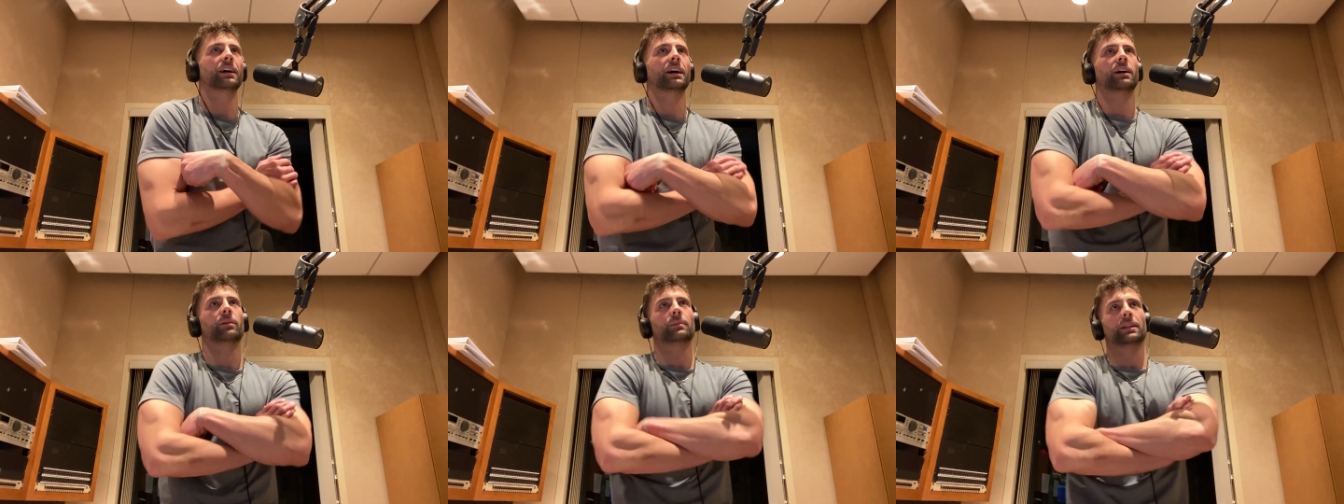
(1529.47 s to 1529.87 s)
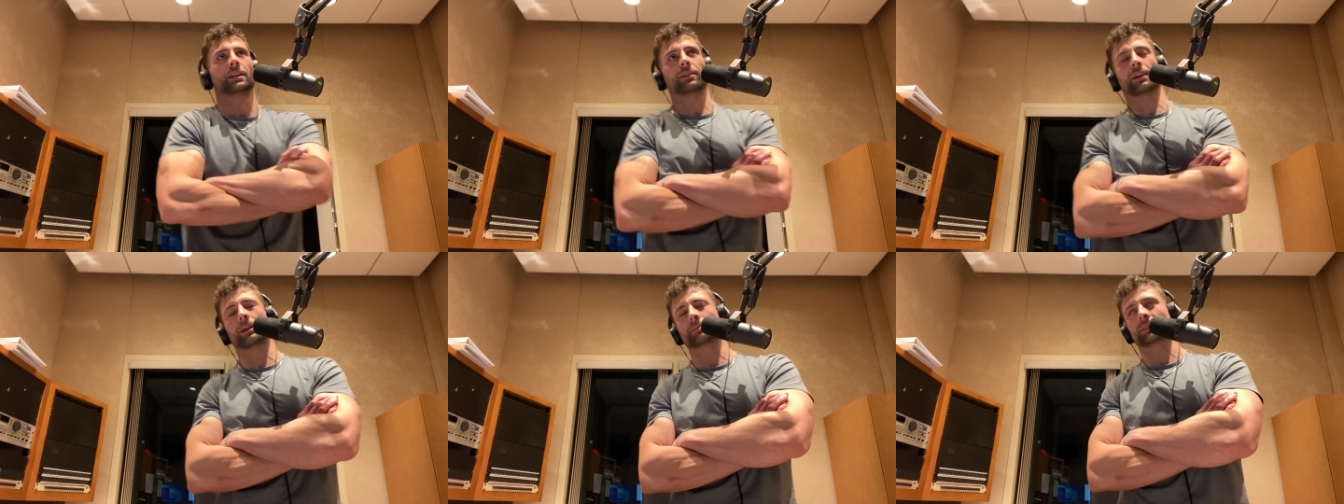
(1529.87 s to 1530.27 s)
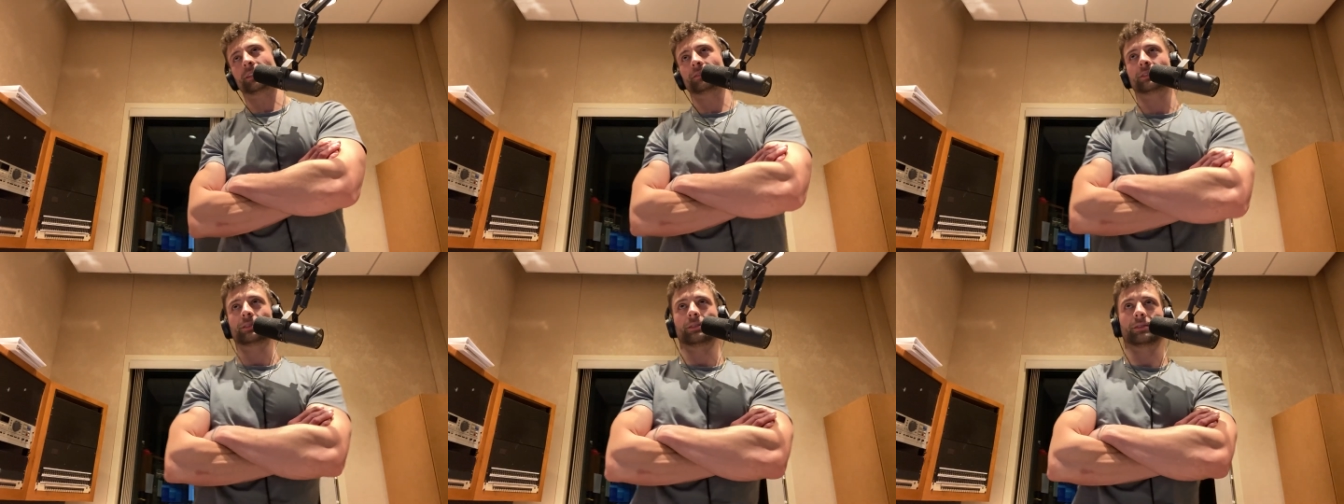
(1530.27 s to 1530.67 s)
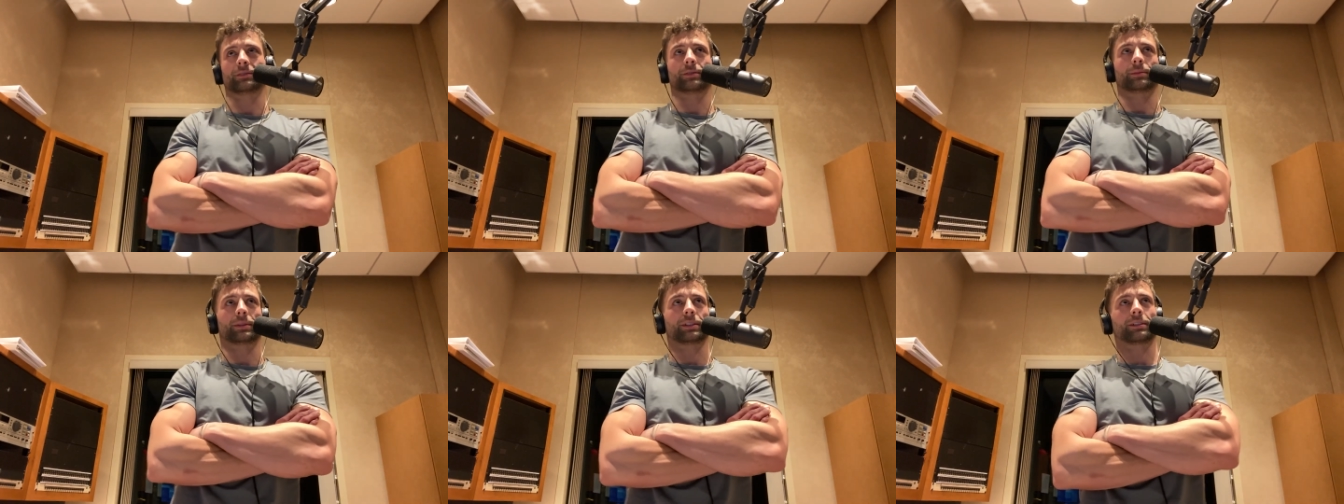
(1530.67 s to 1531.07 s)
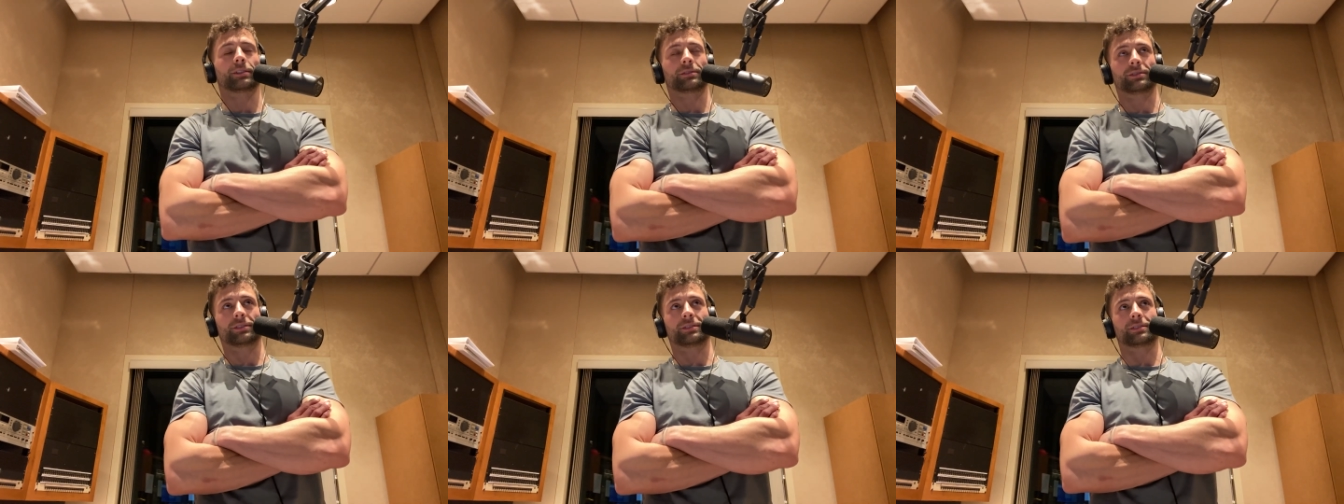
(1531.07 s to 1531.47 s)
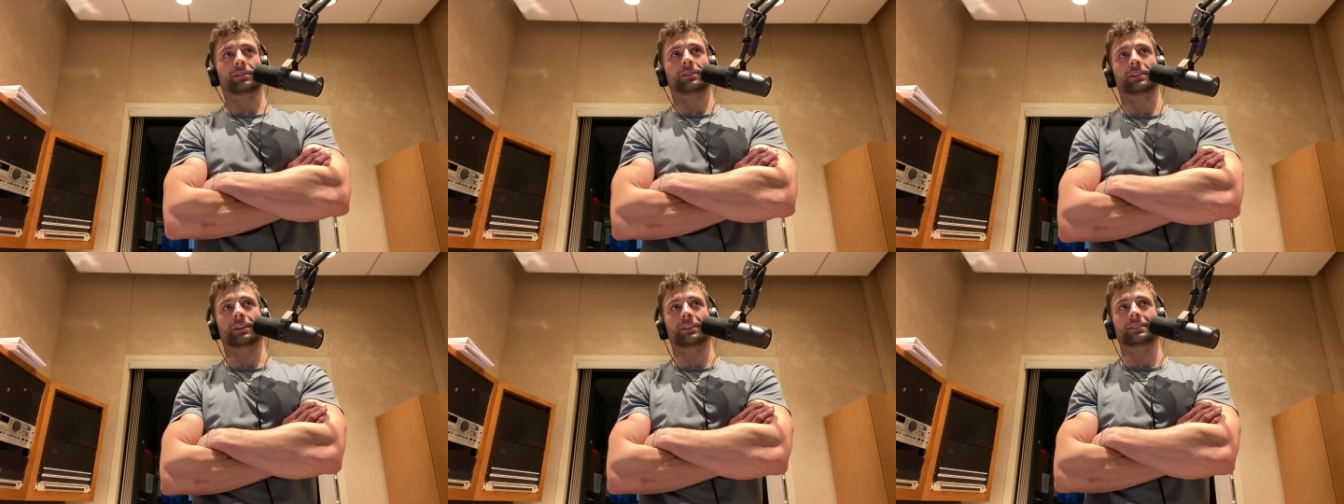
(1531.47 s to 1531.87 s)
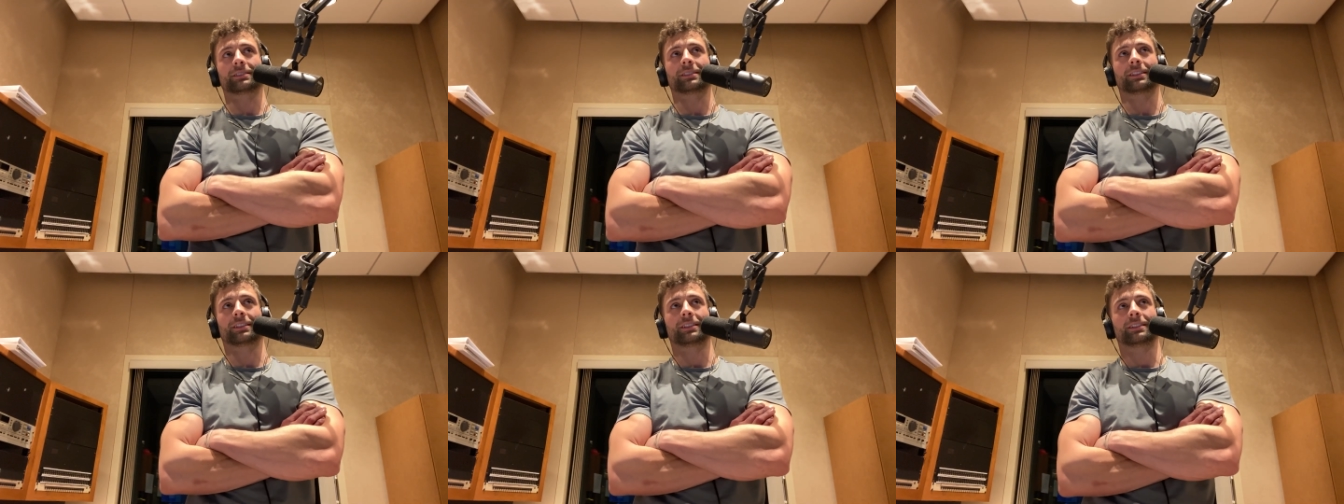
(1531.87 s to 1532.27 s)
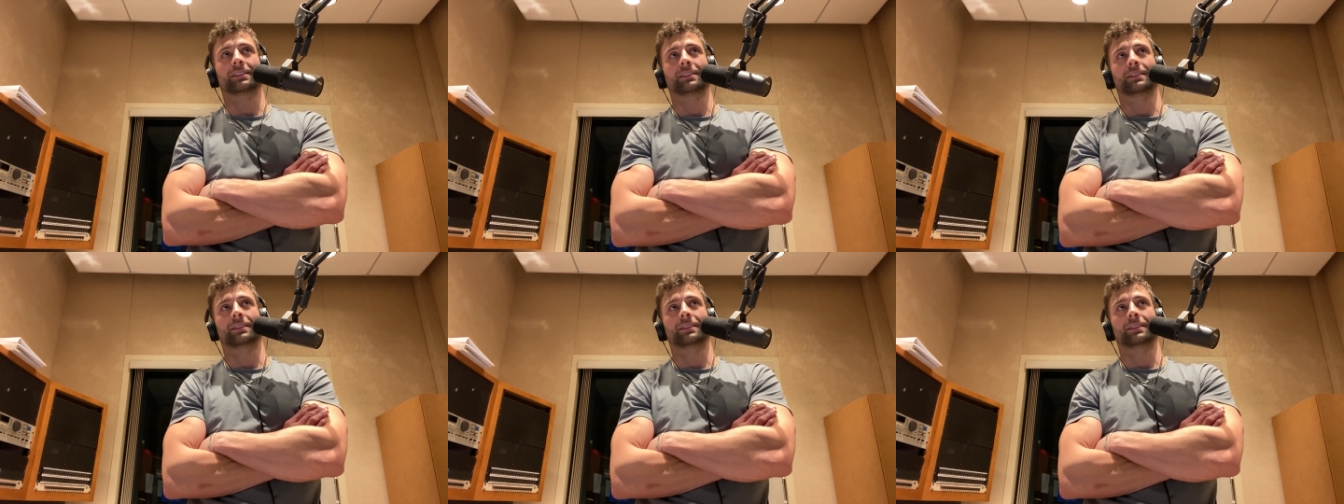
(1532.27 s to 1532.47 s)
how many grapes I've stolen from the grocery store, honestly.